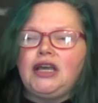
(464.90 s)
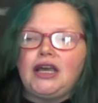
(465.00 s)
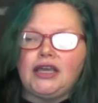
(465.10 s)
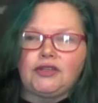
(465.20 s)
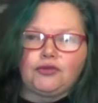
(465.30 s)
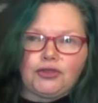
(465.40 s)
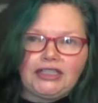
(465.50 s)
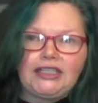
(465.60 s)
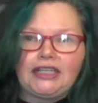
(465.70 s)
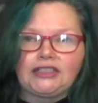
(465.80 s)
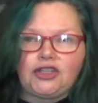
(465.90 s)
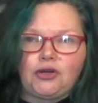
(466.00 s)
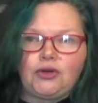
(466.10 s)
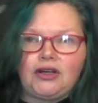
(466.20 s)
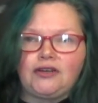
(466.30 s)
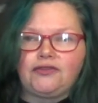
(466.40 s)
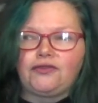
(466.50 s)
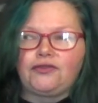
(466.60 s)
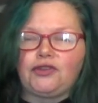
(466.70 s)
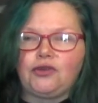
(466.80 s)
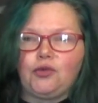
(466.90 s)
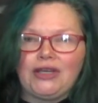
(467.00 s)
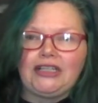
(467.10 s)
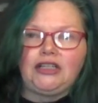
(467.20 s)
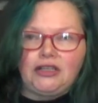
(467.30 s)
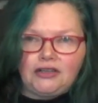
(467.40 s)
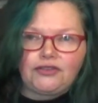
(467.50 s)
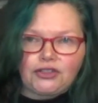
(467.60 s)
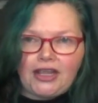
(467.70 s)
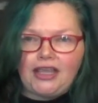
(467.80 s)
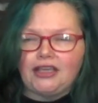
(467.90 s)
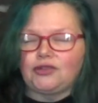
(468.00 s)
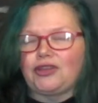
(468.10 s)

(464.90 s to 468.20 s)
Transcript: and really let go of the will of your hand.